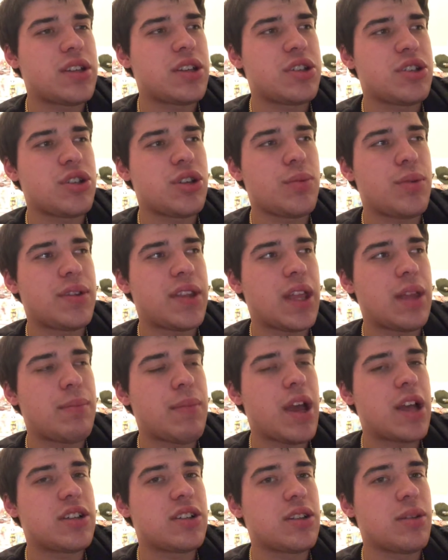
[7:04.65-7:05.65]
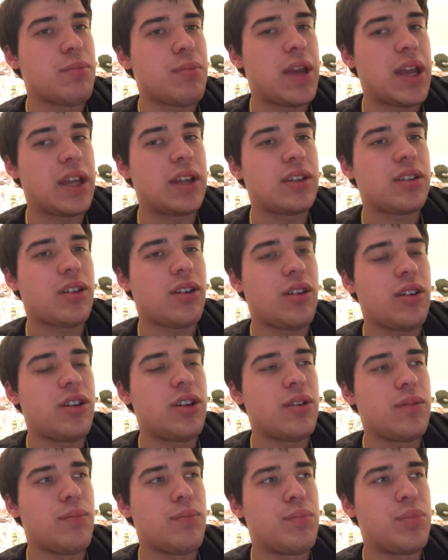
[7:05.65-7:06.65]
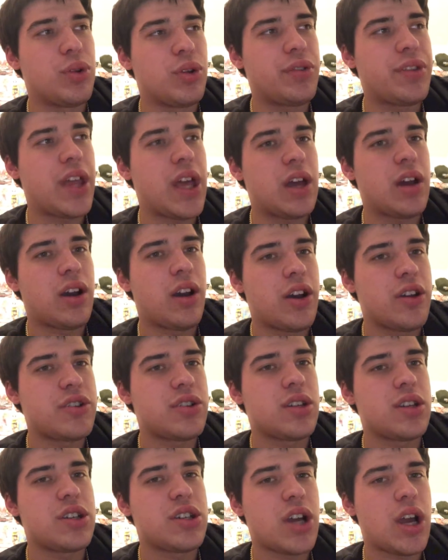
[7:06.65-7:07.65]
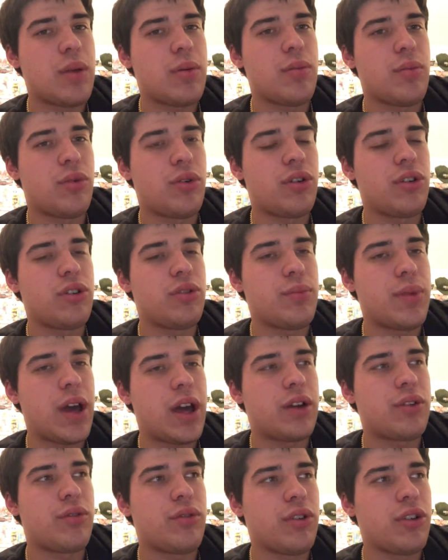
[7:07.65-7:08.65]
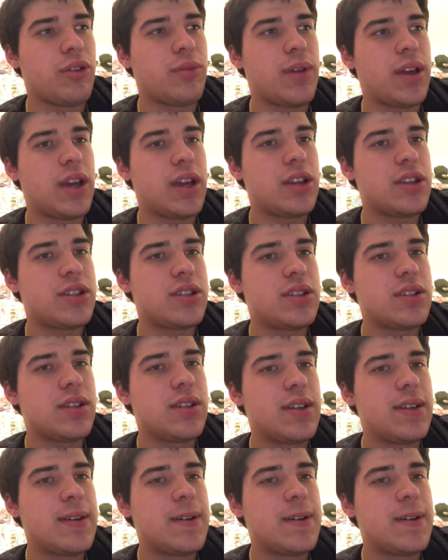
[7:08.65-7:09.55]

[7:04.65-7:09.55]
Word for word: They should have put that match in the main card and built that Andre the Giant Memorial Battle Royal match,